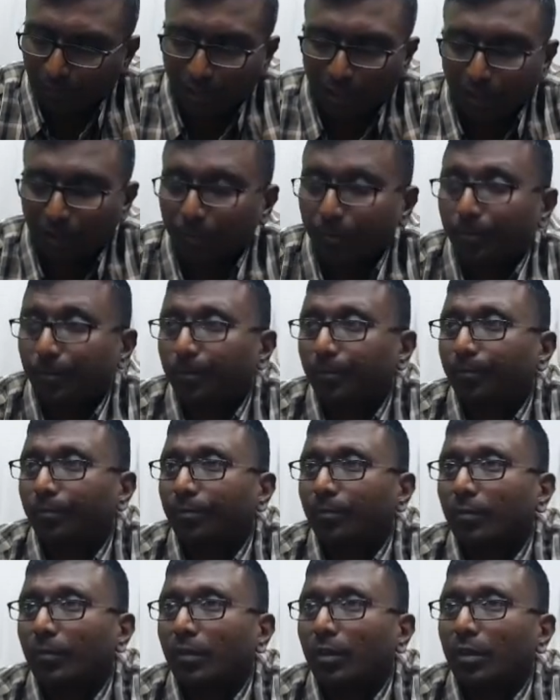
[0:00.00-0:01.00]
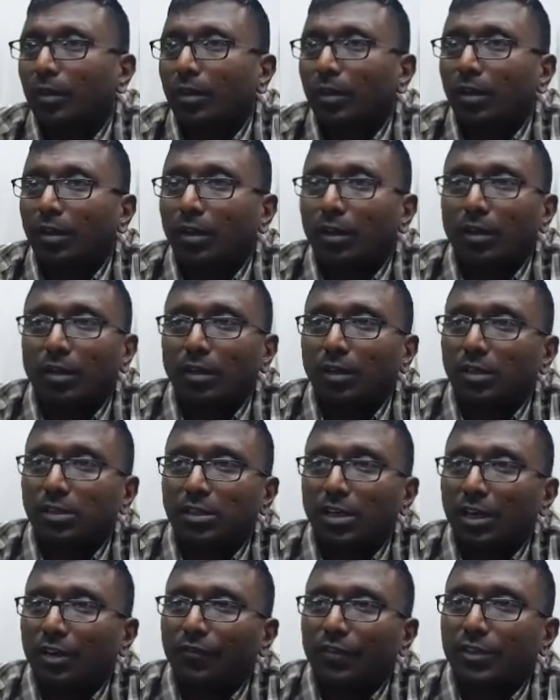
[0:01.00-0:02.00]
yeah it's
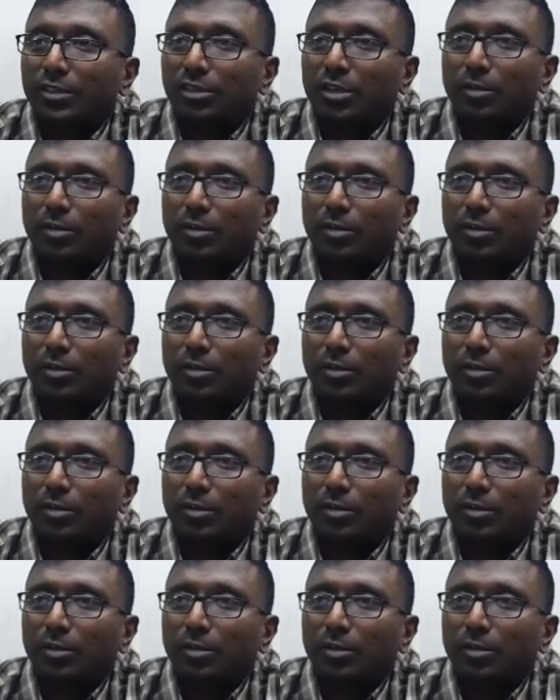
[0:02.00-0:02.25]
not a fixed